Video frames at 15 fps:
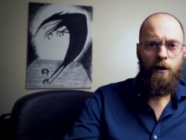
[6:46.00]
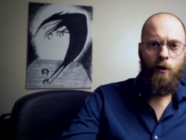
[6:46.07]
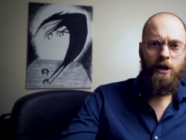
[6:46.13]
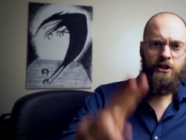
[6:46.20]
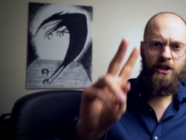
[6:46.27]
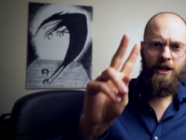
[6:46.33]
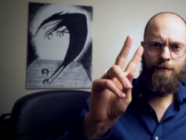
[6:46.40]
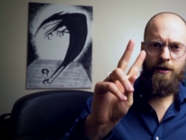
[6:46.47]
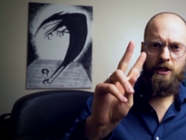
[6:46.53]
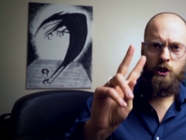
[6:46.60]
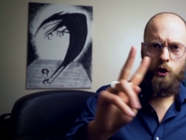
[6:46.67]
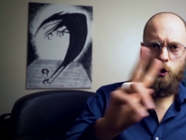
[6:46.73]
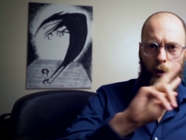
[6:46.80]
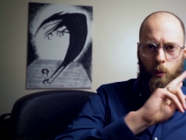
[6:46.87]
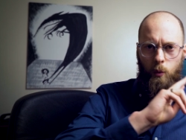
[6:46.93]
Question number
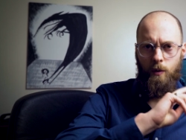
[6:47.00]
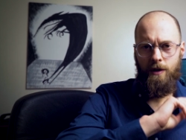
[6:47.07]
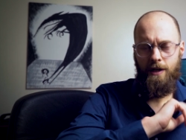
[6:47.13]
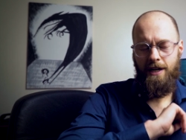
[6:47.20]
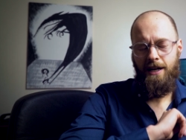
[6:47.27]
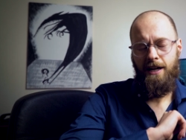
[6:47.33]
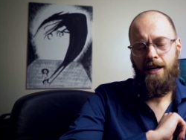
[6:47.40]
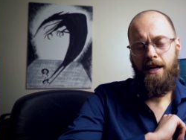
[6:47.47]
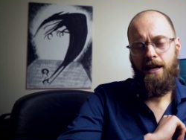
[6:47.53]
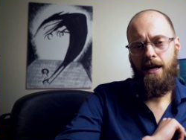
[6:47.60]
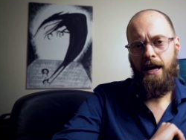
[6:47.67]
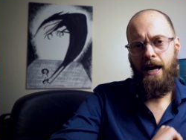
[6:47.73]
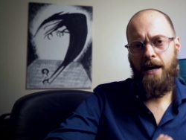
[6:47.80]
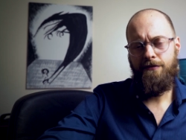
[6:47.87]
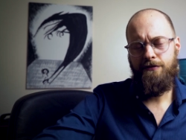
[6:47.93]
two.
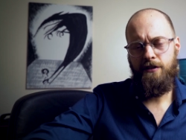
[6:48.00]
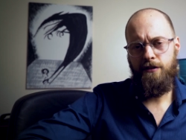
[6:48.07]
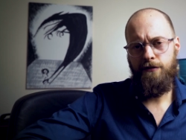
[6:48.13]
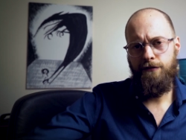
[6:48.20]
After